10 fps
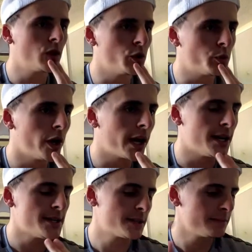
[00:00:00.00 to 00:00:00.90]
Good work,
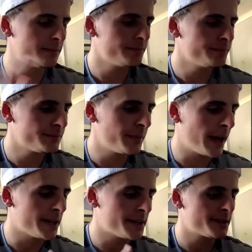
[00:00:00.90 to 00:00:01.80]
guys.
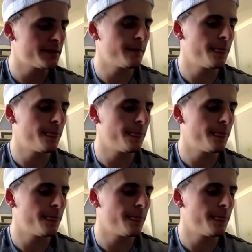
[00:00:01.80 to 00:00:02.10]
Nice.